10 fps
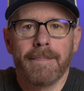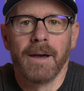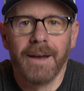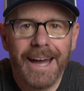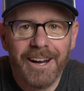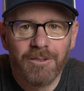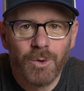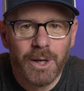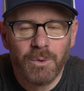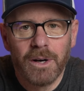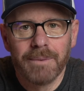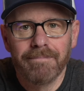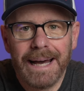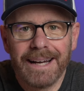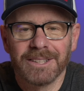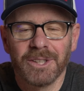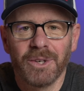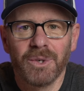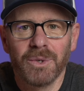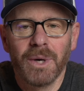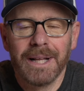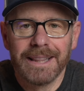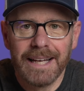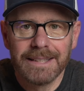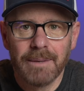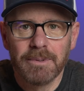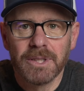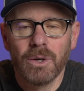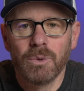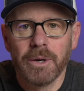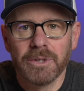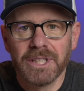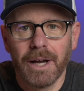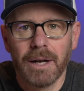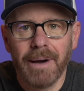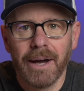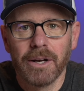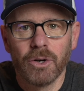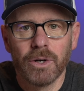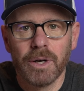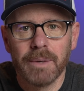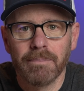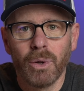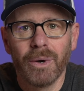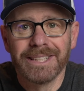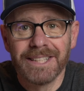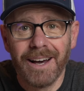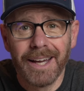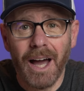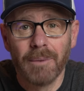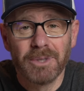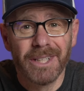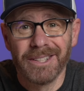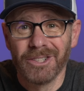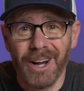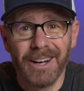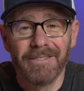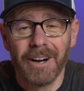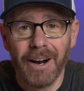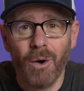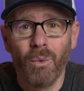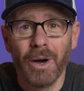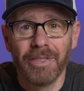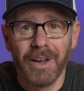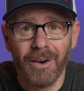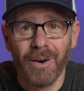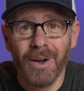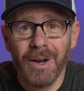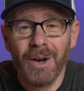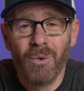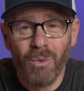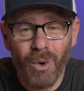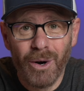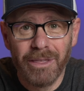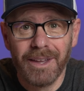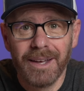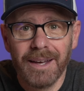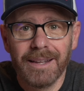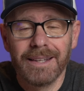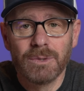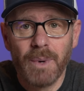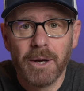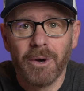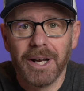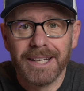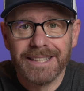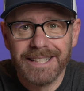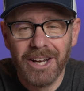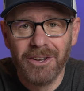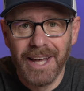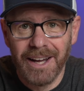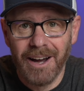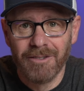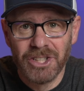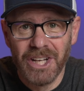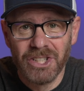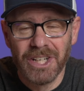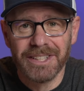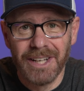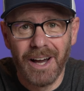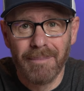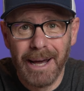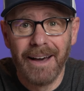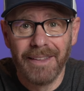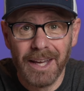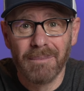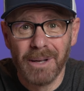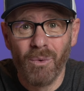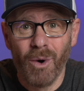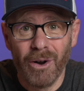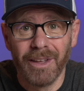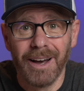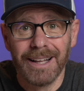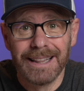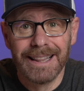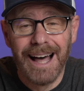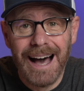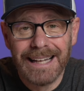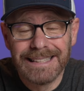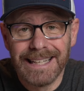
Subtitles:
Hey everyone, welcome back. So last episode we were talking about your employee stock options and trying to figure out what they're worth. This week we're going to continue that conversation and talk about how they could be worth a lot.